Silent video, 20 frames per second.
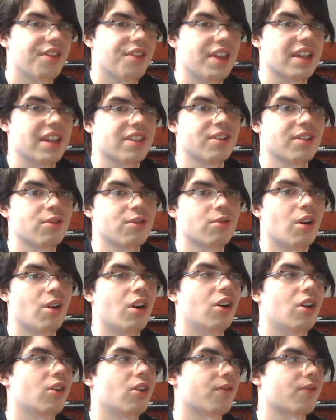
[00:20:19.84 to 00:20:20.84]
Thank you
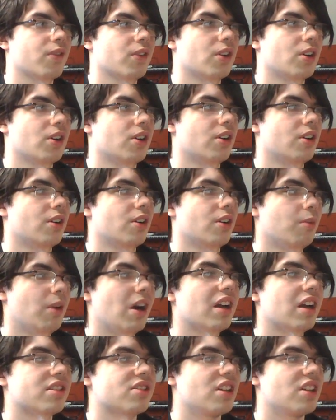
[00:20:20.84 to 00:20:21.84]
all for
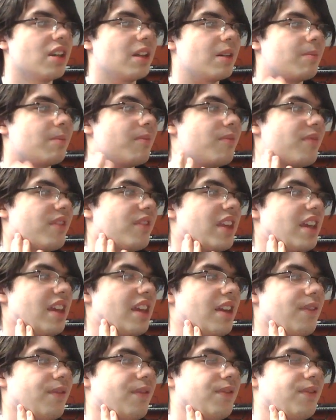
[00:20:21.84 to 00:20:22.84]
watching.
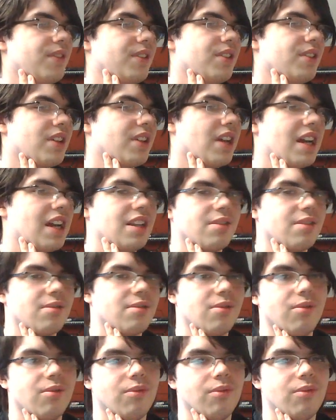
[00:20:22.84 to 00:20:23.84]
If you guys
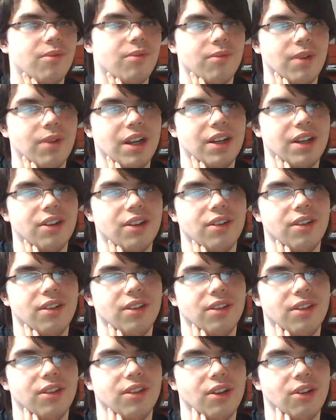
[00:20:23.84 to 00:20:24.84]
want
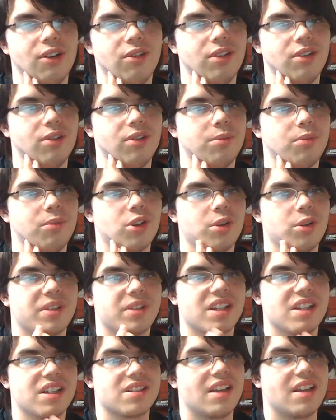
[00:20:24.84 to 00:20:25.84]
to know a little more,
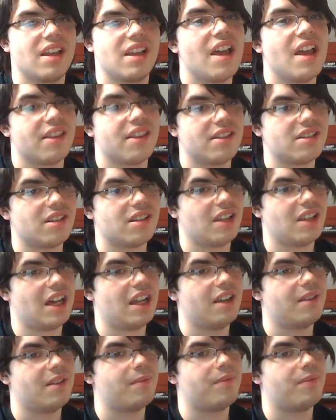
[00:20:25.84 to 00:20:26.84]
because there's a
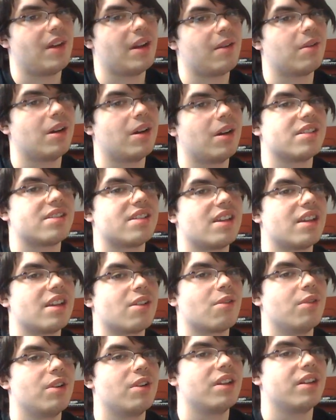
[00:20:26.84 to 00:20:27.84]
lot that I wanted to say
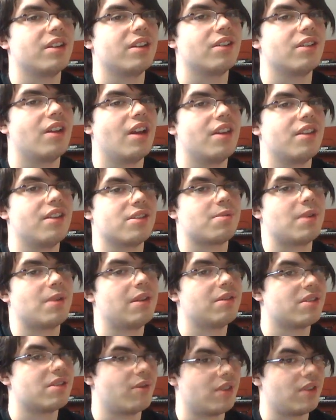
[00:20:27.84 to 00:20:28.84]
going in here, and there's
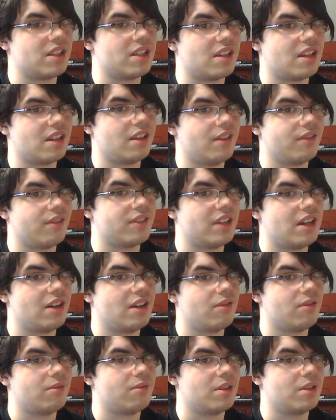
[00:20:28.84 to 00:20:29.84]
probably some things I left
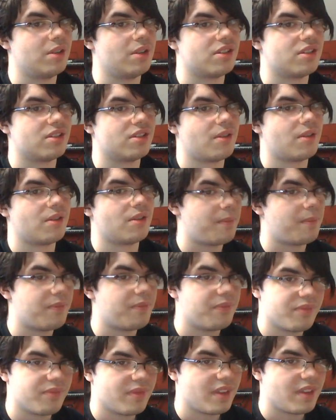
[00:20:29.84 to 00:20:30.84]
out, which
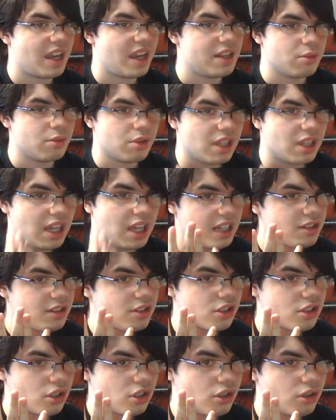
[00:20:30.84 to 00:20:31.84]
I do a lot.
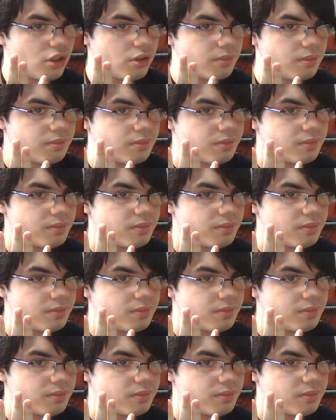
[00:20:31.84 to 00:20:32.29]
So